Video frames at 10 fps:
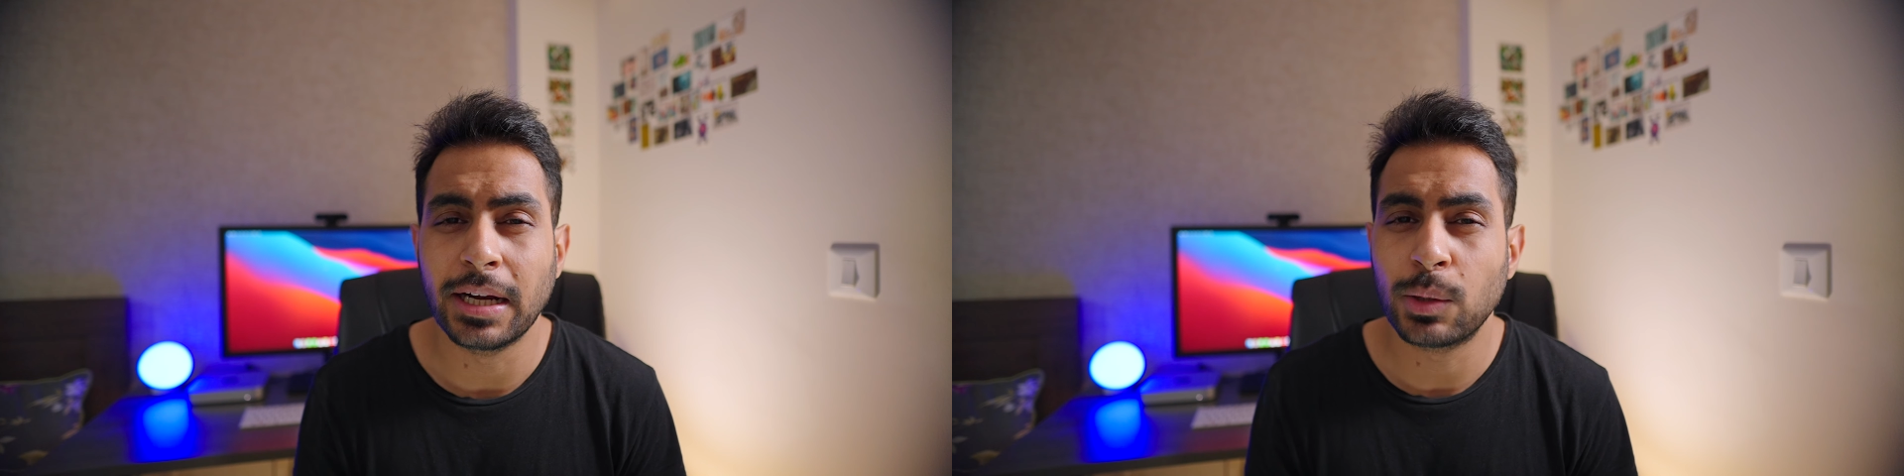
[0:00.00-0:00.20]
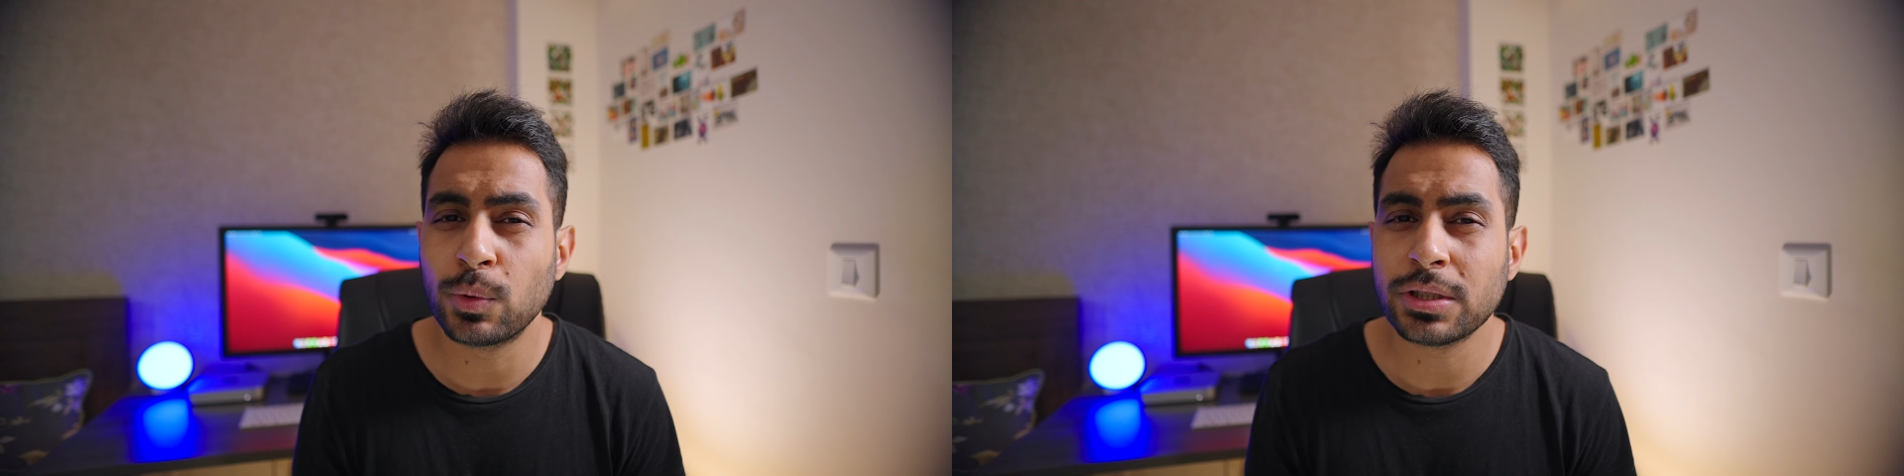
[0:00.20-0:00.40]

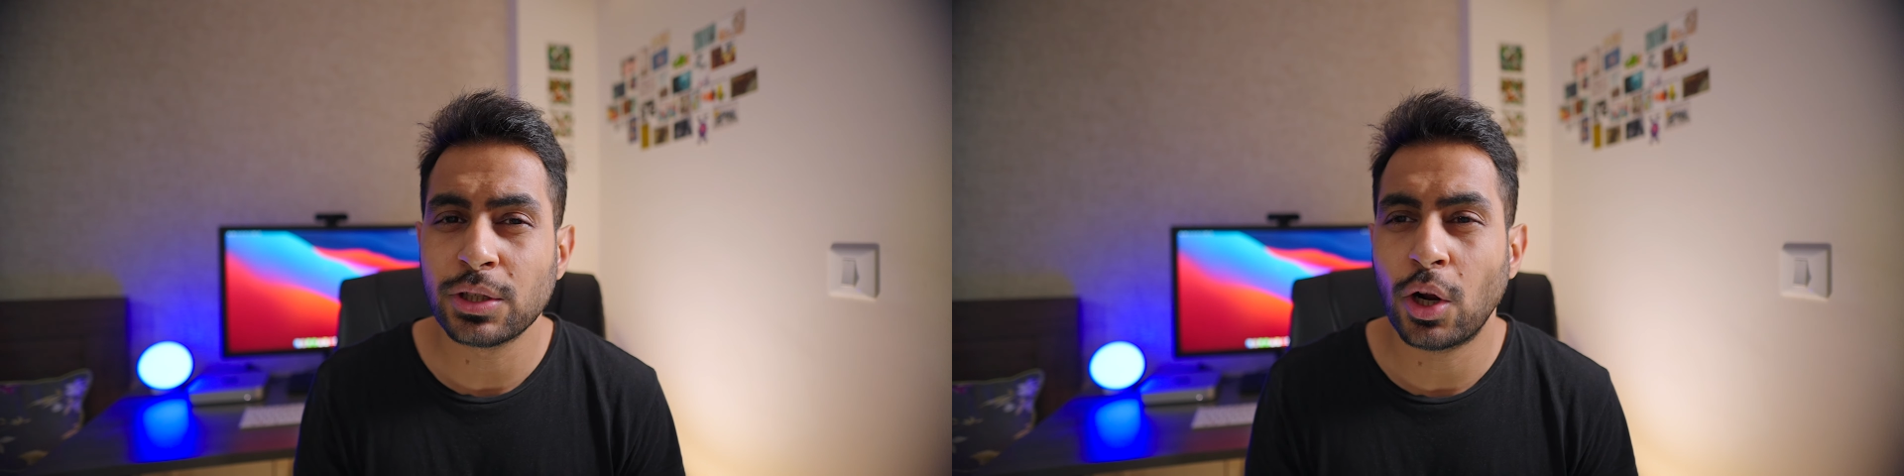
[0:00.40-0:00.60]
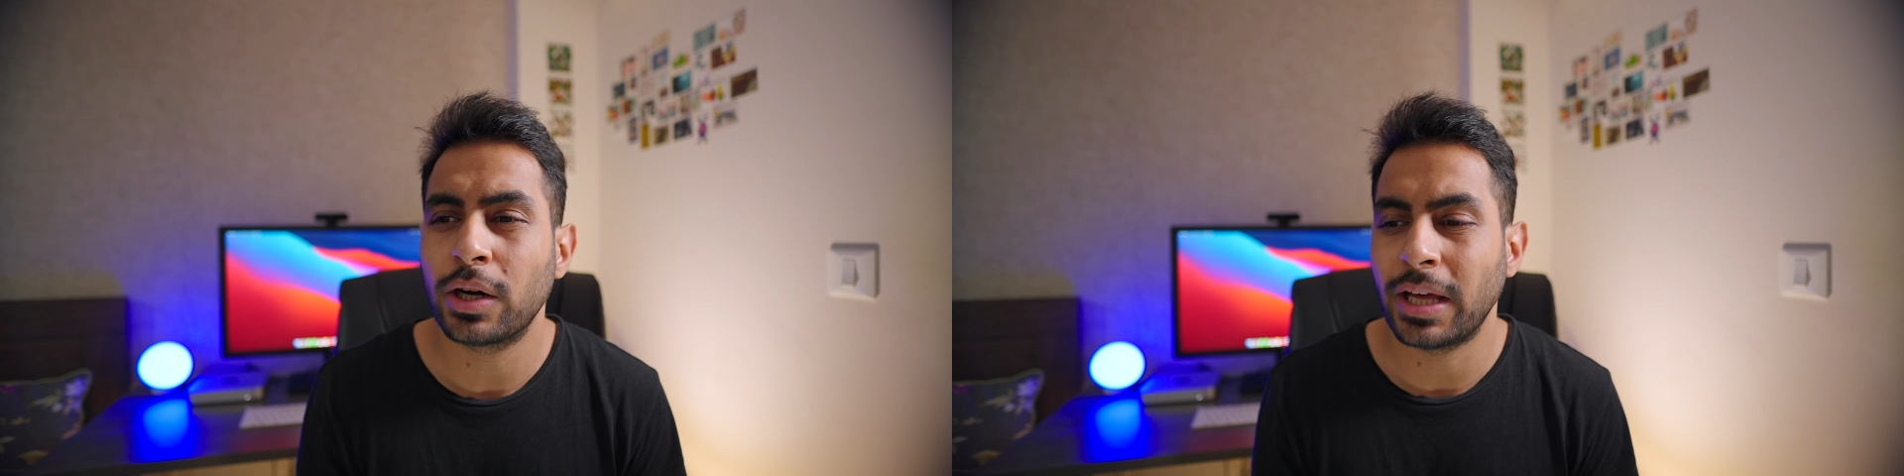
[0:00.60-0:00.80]
It was
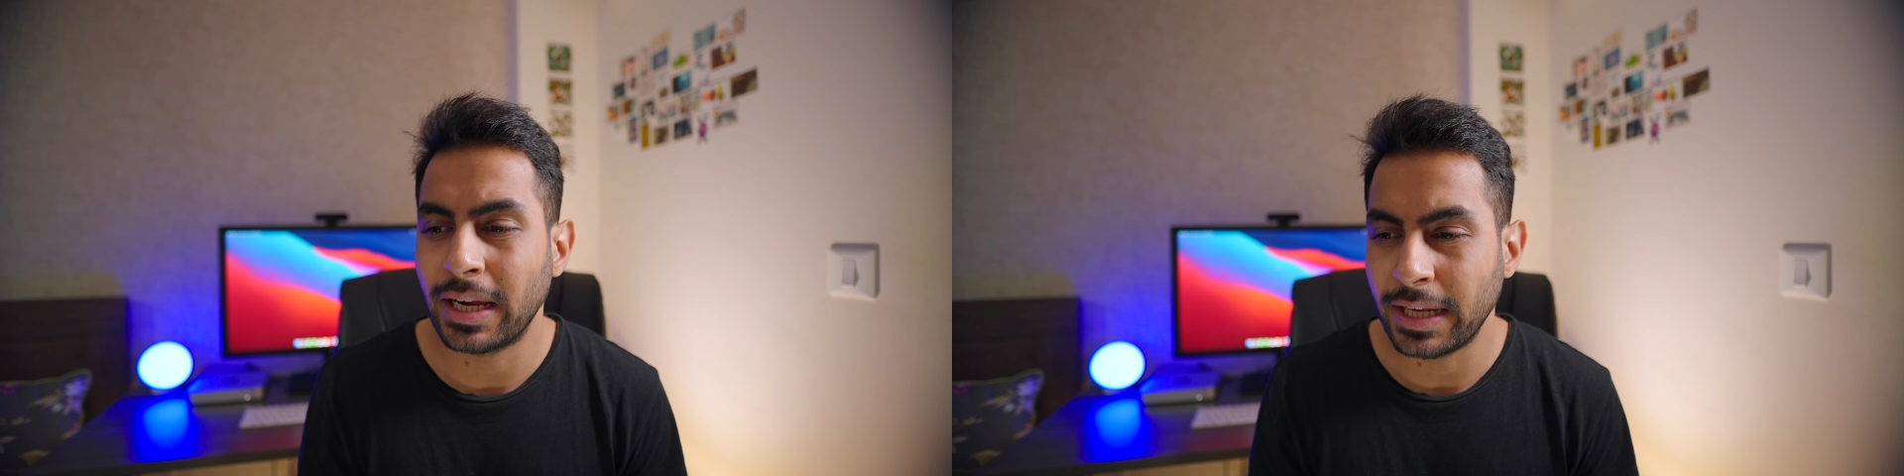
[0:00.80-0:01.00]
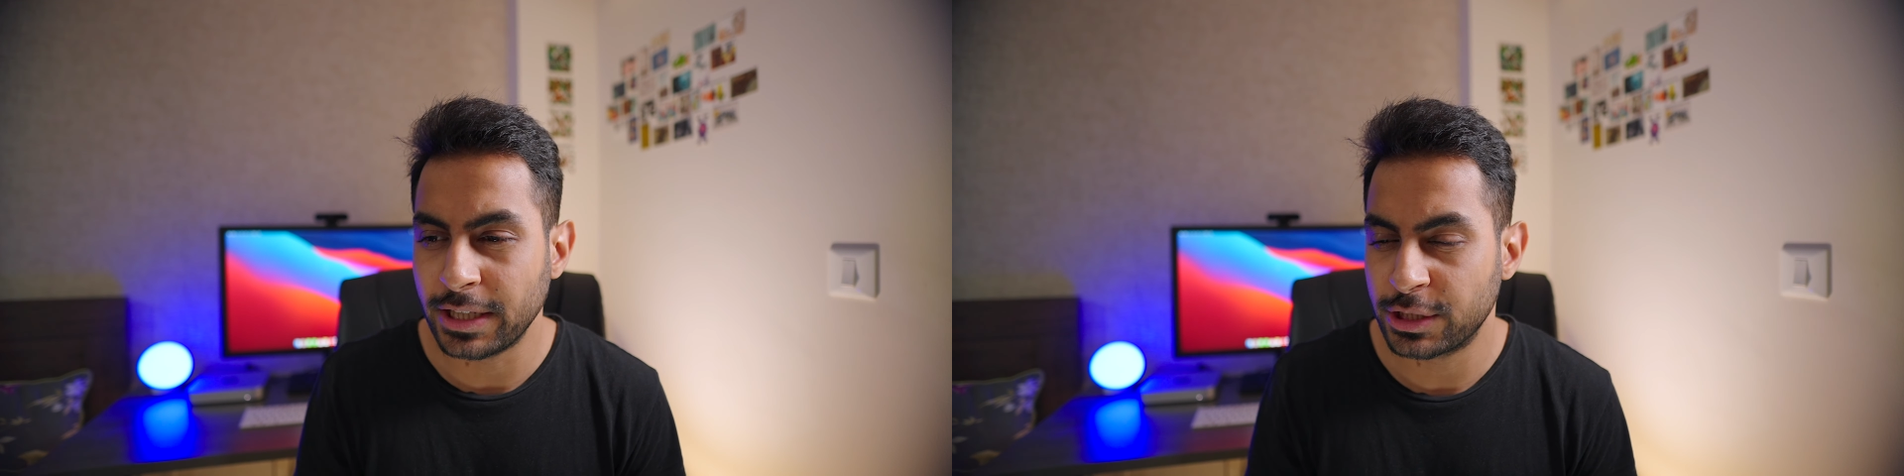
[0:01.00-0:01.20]
not
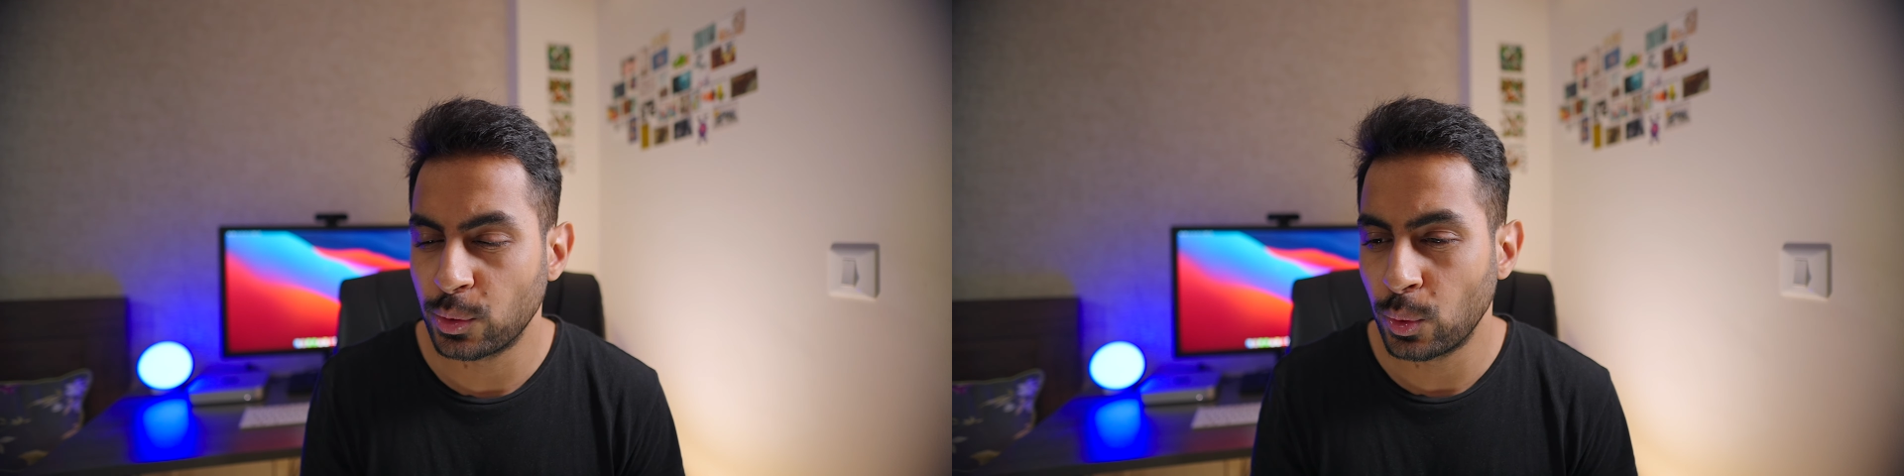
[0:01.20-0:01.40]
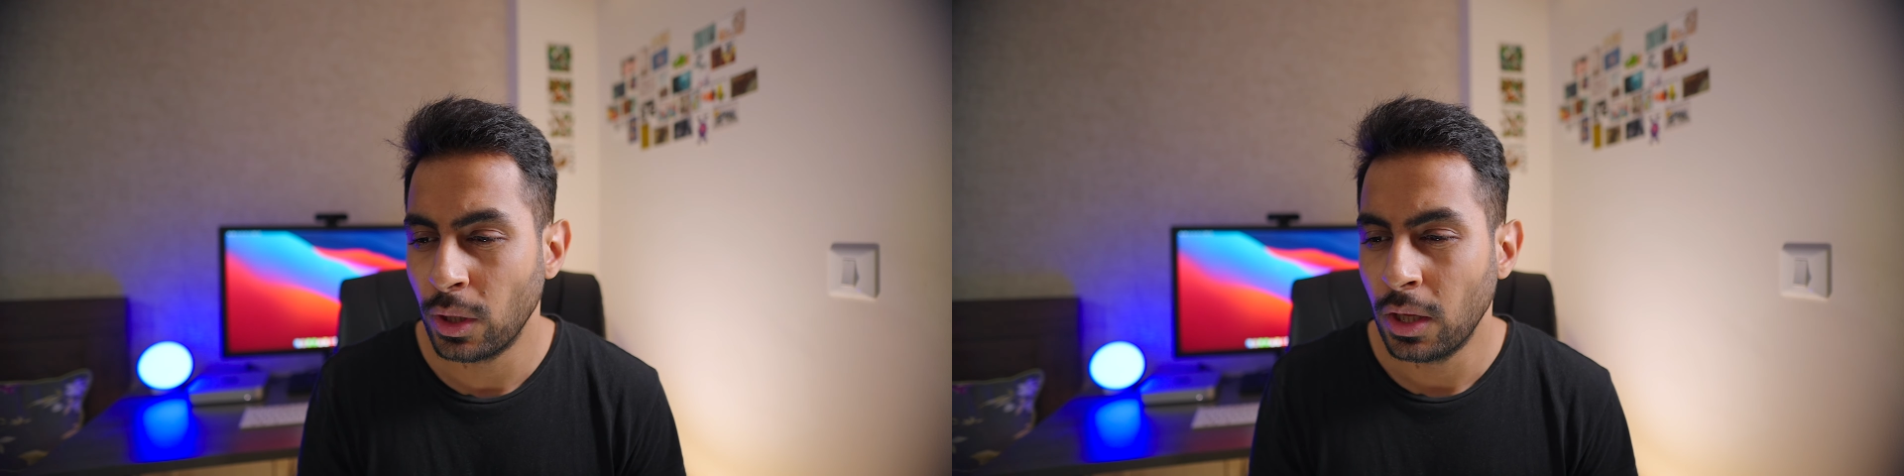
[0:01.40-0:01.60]
an issue